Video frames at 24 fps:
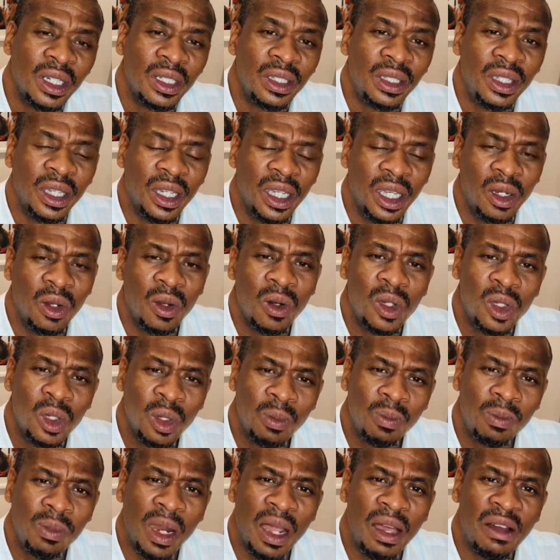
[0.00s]
they can also
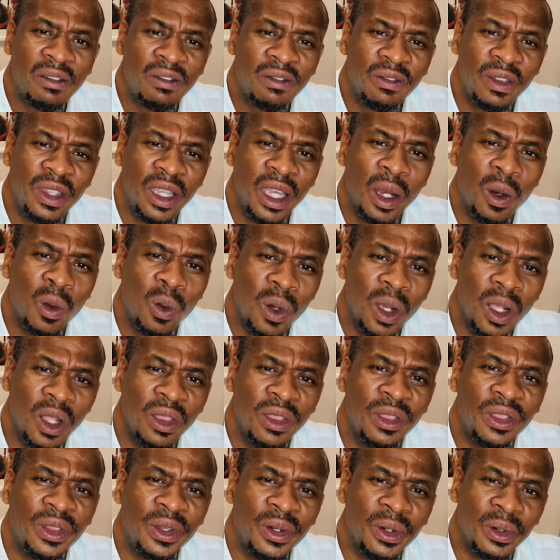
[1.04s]
bluff their way
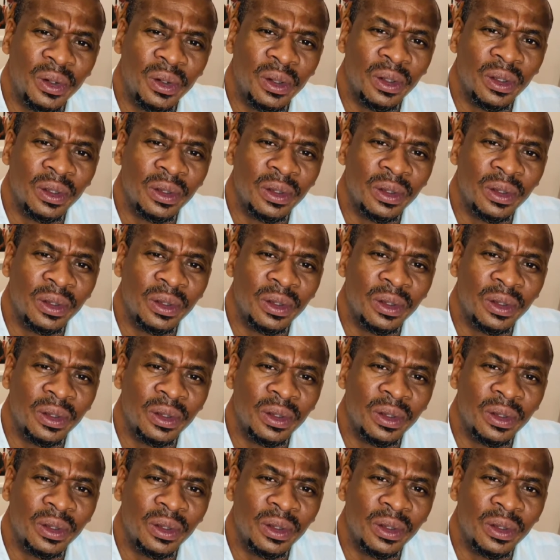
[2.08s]
through,